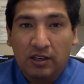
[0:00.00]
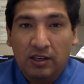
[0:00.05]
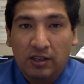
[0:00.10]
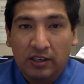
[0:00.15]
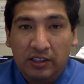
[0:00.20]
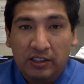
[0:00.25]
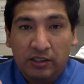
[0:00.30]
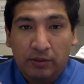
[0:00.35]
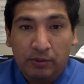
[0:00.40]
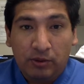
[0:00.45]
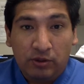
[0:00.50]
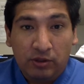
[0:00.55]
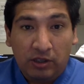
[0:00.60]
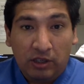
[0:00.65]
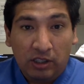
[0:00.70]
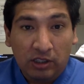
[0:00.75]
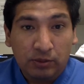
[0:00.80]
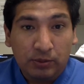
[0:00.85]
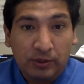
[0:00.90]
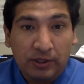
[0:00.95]
interviewing
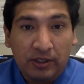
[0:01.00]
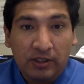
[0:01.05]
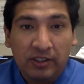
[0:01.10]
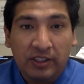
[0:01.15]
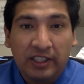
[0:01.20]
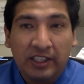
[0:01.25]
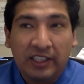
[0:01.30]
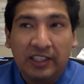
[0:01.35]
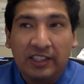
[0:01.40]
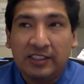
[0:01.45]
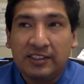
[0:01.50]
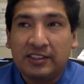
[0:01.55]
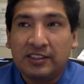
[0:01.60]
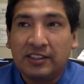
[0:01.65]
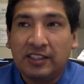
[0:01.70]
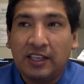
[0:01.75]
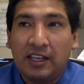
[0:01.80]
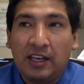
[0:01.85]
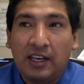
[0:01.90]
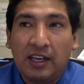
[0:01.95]
hospital is
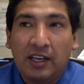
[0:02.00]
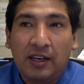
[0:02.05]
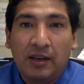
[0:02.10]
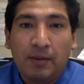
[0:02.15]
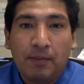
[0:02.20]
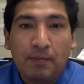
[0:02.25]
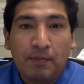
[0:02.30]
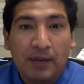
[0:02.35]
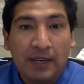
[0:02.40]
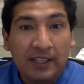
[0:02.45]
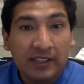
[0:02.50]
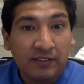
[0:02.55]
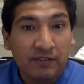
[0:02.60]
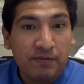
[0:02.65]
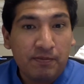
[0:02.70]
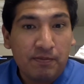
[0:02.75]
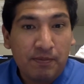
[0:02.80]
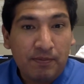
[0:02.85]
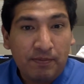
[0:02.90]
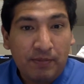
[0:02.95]
a
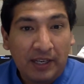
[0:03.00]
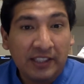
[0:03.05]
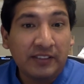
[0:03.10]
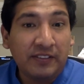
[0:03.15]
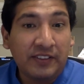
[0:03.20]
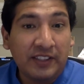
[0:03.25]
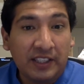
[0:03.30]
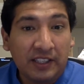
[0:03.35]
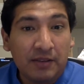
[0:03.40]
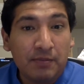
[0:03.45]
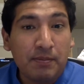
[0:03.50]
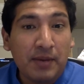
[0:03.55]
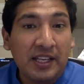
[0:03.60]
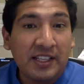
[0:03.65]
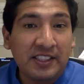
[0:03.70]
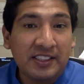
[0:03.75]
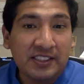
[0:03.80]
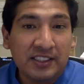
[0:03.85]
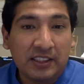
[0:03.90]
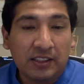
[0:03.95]
palliative care
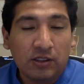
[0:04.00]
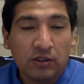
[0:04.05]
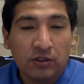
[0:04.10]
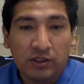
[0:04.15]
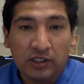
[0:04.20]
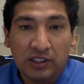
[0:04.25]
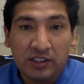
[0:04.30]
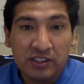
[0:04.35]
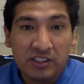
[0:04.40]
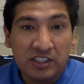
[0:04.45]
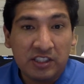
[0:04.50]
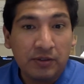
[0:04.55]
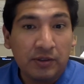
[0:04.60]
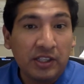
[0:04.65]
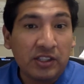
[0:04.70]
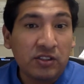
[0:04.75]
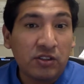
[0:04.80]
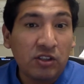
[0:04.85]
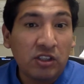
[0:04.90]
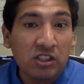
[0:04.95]
medicine, or a
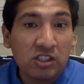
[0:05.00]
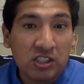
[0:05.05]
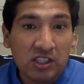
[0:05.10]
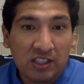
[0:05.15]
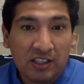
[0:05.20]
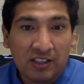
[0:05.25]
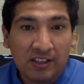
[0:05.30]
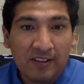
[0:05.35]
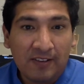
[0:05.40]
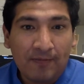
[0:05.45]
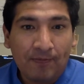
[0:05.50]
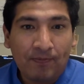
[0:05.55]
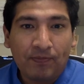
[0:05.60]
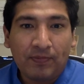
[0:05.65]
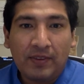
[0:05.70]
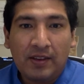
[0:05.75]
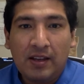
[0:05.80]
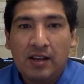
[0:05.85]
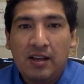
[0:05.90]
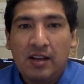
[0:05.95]
geriatrician,
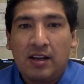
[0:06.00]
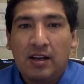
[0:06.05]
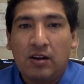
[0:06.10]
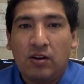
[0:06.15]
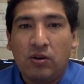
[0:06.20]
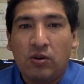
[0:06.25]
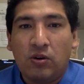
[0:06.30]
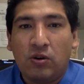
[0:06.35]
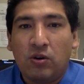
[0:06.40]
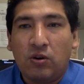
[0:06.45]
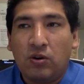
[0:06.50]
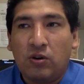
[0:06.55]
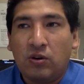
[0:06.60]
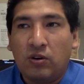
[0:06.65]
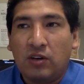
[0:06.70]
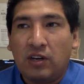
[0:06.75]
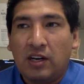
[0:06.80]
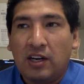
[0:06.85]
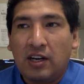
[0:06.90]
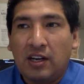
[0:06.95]

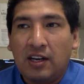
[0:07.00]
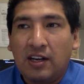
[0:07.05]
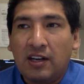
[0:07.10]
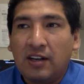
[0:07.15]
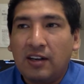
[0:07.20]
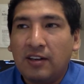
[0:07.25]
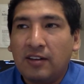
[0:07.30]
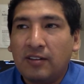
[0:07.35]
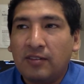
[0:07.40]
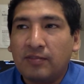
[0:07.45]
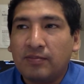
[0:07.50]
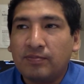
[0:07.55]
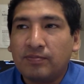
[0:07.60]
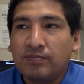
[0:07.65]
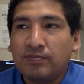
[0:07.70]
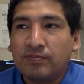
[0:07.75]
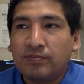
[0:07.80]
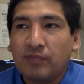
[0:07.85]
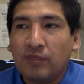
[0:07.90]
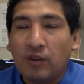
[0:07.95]
or a
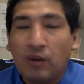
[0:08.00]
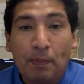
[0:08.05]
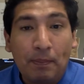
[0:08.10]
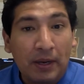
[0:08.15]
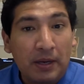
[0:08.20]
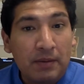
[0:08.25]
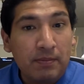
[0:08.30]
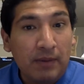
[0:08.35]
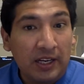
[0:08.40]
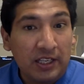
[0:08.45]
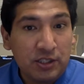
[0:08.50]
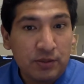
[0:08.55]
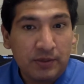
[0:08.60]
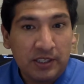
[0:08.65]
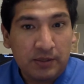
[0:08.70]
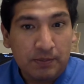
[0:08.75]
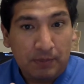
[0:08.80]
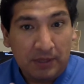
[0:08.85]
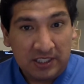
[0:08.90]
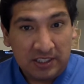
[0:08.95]
pain
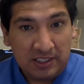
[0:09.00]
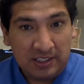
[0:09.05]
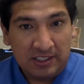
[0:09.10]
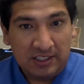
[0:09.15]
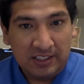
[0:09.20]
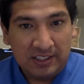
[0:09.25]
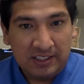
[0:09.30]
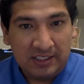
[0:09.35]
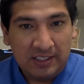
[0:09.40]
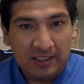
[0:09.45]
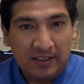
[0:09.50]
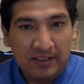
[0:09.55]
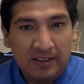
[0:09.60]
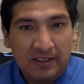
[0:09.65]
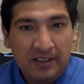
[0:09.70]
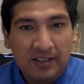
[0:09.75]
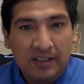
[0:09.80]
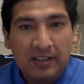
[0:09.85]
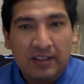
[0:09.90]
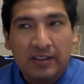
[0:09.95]
management specialist.
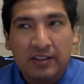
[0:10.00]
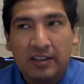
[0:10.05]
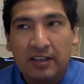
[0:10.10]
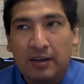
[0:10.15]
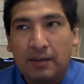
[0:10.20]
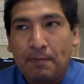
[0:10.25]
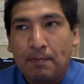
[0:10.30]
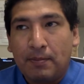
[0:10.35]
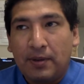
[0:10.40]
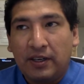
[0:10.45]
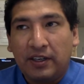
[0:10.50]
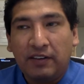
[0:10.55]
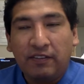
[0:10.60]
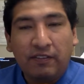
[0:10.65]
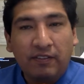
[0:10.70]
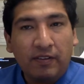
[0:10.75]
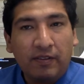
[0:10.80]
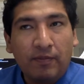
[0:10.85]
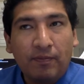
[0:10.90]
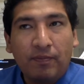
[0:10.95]
They are very
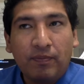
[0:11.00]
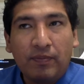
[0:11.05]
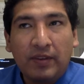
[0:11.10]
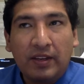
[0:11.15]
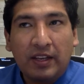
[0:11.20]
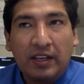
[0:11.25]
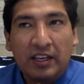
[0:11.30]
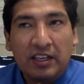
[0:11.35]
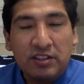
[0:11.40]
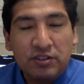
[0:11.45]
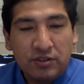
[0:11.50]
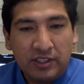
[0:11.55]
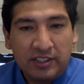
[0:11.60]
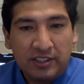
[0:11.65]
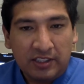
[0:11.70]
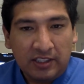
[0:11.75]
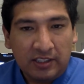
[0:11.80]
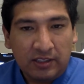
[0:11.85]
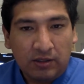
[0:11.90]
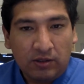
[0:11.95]

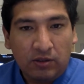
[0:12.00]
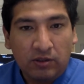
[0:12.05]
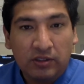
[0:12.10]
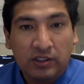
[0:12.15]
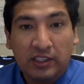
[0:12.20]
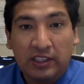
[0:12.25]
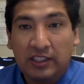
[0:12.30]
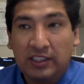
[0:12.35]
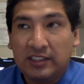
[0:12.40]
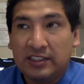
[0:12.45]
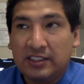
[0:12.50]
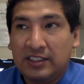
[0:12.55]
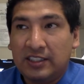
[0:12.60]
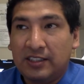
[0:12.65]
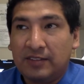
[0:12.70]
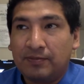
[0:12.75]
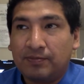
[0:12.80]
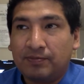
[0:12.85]
interested on this